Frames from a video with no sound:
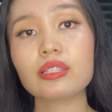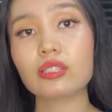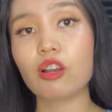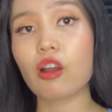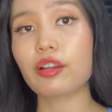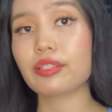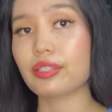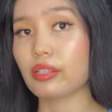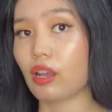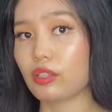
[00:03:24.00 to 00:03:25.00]
card
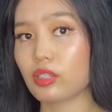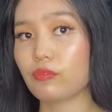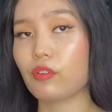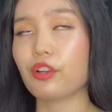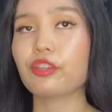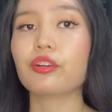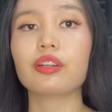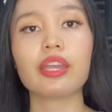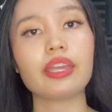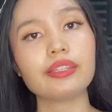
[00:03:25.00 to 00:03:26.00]
slots for
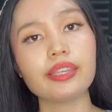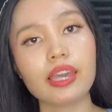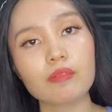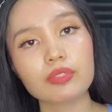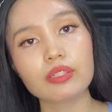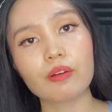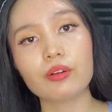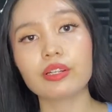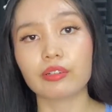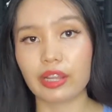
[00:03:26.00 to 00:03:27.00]
your ATMs
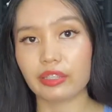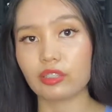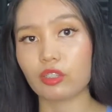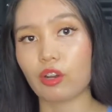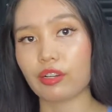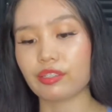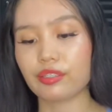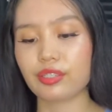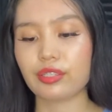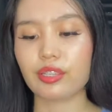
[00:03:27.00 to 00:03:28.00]
or credit
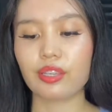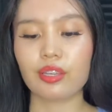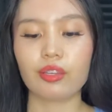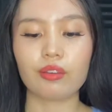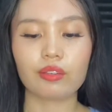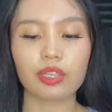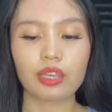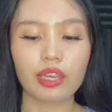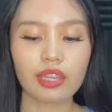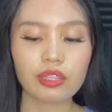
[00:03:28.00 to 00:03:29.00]
cards. Okay,
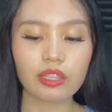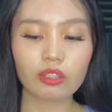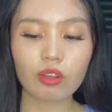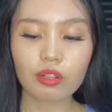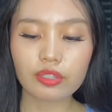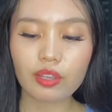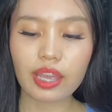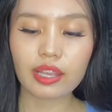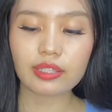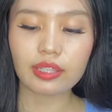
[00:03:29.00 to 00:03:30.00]
and it also
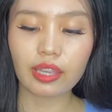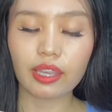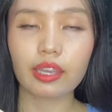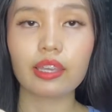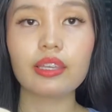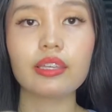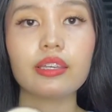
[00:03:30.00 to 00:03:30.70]
has a